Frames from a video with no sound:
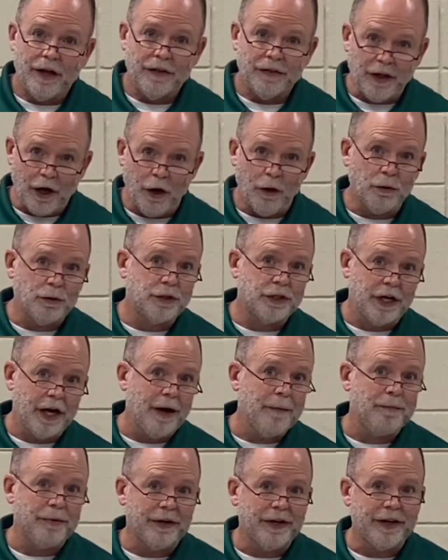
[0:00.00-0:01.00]
the host
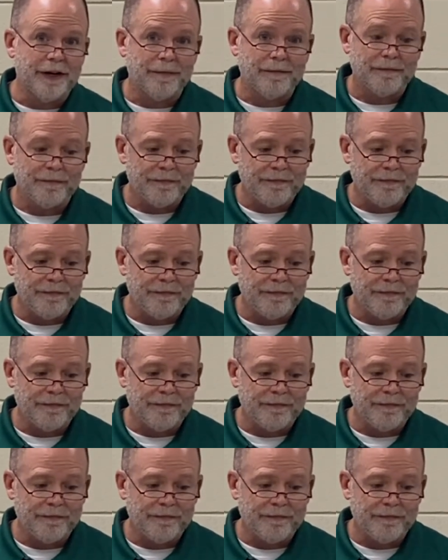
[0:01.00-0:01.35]
company.